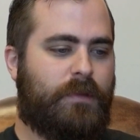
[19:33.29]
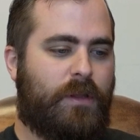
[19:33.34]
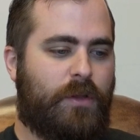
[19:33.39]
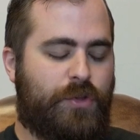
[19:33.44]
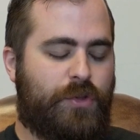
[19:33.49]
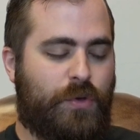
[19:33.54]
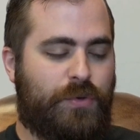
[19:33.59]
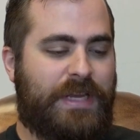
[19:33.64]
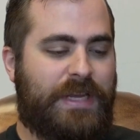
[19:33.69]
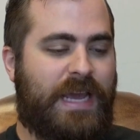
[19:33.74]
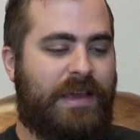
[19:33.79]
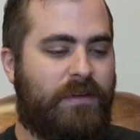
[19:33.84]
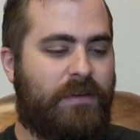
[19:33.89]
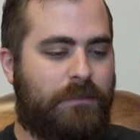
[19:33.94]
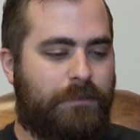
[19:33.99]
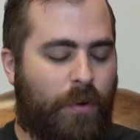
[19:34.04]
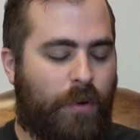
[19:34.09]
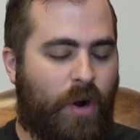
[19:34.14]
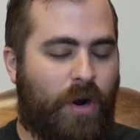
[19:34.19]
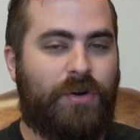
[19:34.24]
So
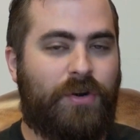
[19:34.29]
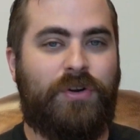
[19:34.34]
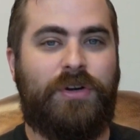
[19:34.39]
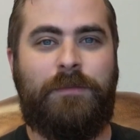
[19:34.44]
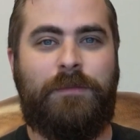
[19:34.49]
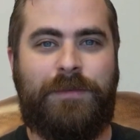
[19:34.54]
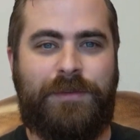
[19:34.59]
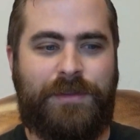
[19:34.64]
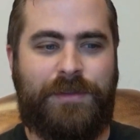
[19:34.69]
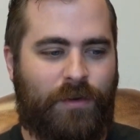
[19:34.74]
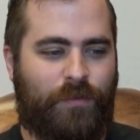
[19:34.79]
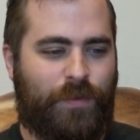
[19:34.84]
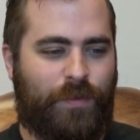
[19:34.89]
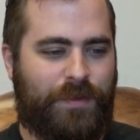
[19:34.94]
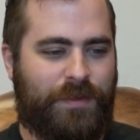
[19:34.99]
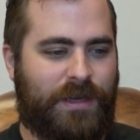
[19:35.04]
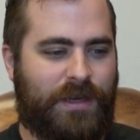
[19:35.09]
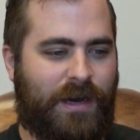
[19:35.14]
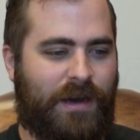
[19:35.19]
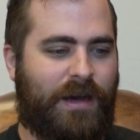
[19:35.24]
David partnered himself
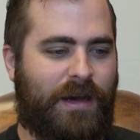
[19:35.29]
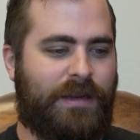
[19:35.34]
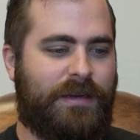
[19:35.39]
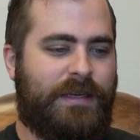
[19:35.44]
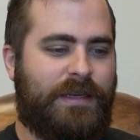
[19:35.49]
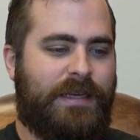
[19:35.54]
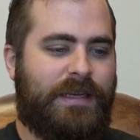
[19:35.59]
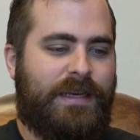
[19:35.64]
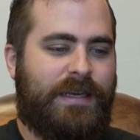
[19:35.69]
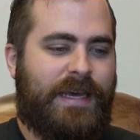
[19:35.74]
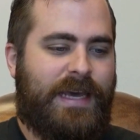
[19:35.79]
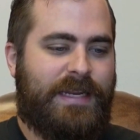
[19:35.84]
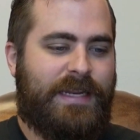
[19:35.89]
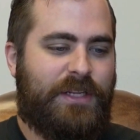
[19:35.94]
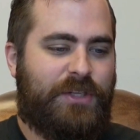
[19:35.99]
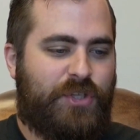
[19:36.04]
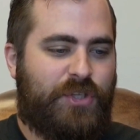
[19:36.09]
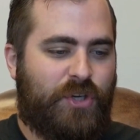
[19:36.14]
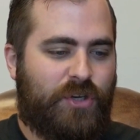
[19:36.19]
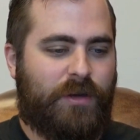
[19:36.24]
with God, and he
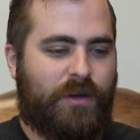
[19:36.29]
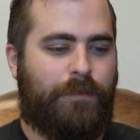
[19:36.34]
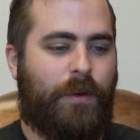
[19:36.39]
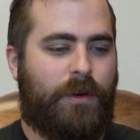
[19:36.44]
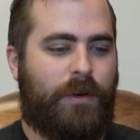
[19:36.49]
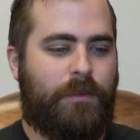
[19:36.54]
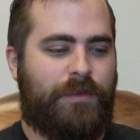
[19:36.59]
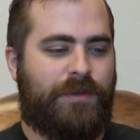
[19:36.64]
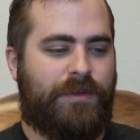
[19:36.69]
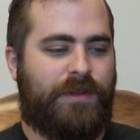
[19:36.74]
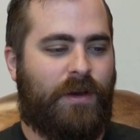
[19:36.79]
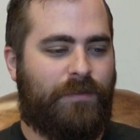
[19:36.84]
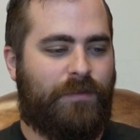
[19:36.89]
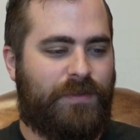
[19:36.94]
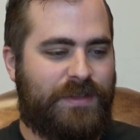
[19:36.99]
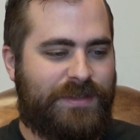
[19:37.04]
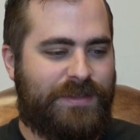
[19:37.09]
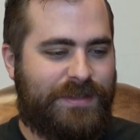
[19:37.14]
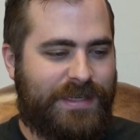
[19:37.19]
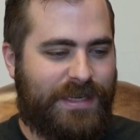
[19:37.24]
took upon himself
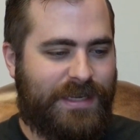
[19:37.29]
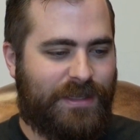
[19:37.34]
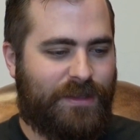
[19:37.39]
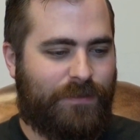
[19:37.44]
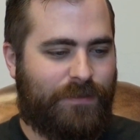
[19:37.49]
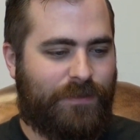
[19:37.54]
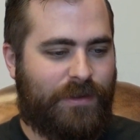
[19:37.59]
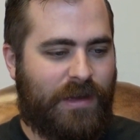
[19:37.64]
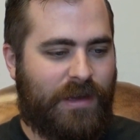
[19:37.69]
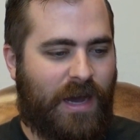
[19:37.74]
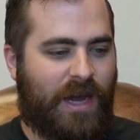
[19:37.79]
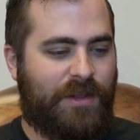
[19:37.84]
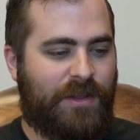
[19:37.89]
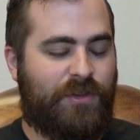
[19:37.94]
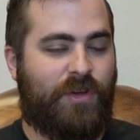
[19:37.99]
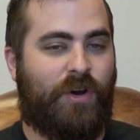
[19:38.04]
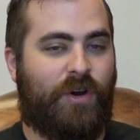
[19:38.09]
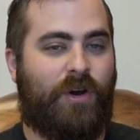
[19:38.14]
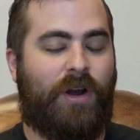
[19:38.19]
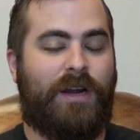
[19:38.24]
the zeal of
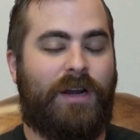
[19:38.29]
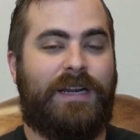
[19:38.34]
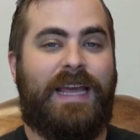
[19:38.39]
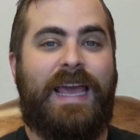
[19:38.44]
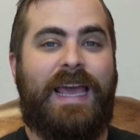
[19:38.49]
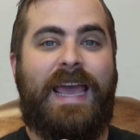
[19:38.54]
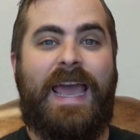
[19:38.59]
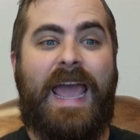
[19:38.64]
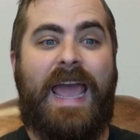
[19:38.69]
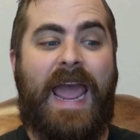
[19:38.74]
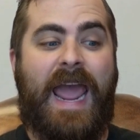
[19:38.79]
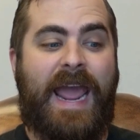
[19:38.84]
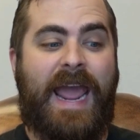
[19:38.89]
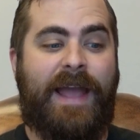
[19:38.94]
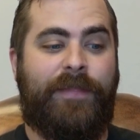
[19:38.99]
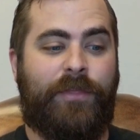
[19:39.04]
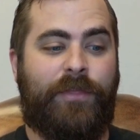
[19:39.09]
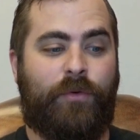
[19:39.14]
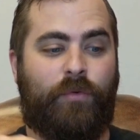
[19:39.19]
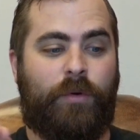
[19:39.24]
God's heart
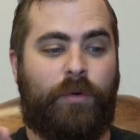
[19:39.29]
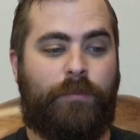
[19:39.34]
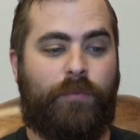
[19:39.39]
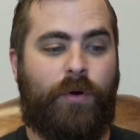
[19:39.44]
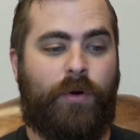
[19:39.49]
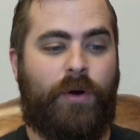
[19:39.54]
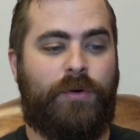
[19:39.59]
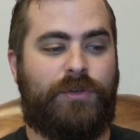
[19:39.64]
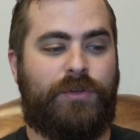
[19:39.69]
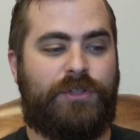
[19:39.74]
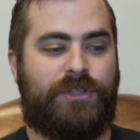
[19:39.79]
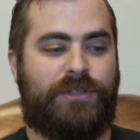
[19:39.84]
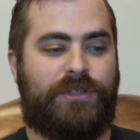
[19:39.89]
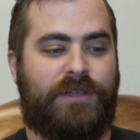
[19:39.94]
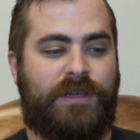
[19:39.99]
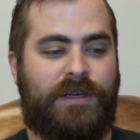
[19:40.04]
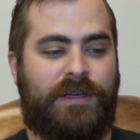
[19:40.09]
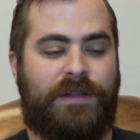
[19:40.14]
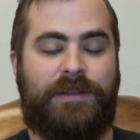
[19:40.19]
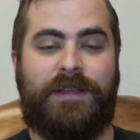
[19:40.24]
and the reproach
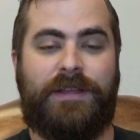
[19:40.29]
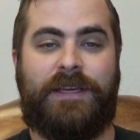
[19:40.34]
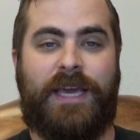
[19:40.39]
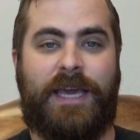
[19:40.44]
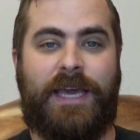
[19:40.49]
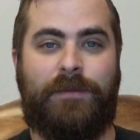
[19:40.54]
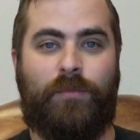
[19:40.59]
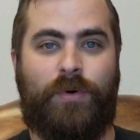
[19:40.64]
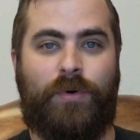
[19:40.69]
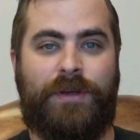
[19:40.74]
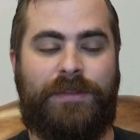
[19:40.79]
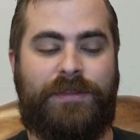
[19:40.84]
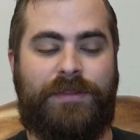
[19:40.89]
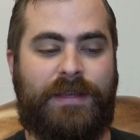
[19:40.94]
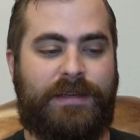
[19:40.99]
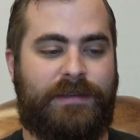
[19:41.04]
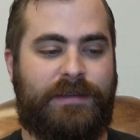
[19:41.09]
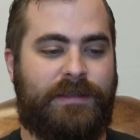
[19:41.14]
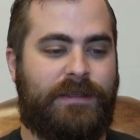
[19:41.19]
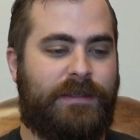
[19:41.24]
that came with
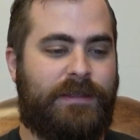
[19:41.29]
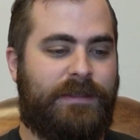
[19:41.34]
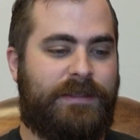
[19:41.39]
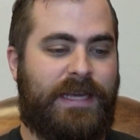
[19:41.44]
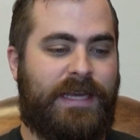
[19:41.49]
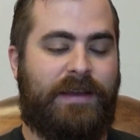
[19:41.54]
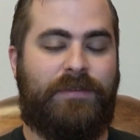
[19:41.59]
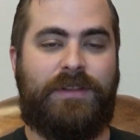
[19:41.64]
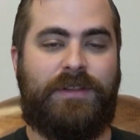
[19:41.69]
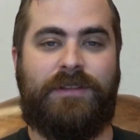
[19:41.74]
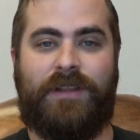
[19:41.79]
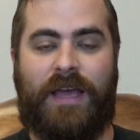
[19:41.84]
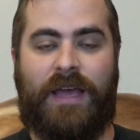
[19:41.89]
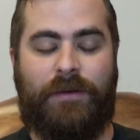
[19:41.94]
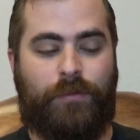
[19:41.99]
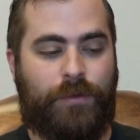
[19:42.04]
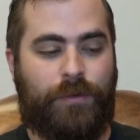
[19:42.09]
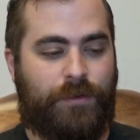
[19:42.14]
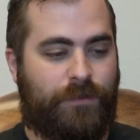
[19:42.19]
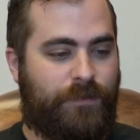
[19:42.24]
it. David's
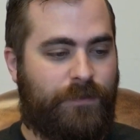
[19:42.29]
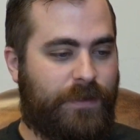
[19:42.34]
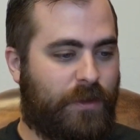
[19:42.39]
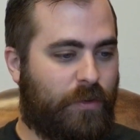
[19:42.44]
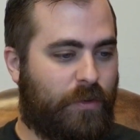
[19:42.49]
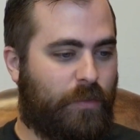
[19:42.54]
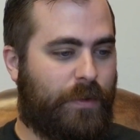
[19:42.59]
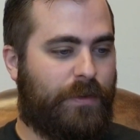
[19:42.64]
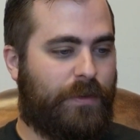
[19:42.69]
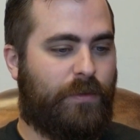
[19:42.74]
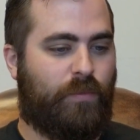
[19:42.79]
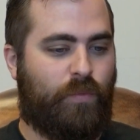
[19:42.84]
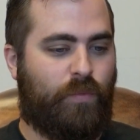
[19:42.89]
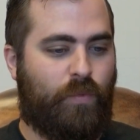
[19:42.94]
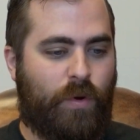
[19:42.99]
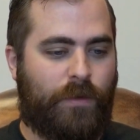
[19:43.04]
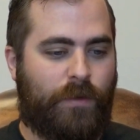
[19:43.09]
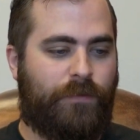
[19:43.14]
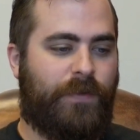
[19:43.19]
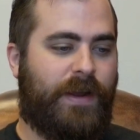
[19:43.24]
life was filled with
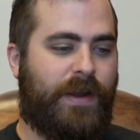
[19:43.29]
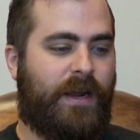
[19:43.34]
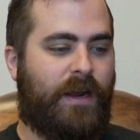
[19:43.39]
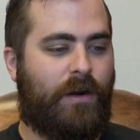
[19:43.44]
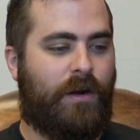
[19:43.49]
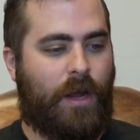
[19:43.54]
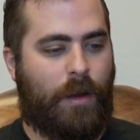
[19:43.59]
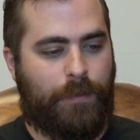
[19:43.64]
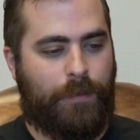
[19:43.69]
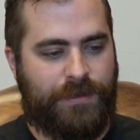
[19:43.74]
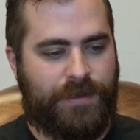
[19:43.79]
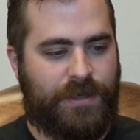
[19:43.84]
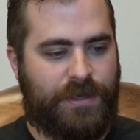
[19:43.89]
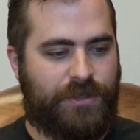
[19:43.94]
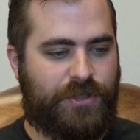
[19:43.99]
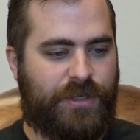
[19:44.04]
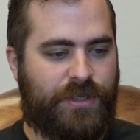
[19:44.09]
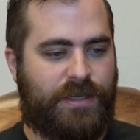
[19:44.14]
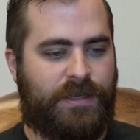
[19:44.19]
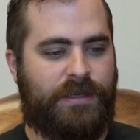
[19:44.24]
warfare and
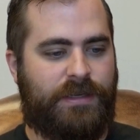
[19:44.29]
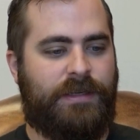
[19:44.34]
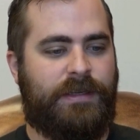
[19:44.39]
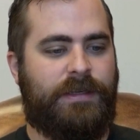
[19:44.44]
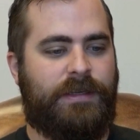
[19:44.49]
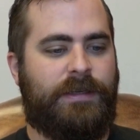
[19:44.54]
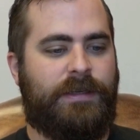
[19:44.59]
opposition.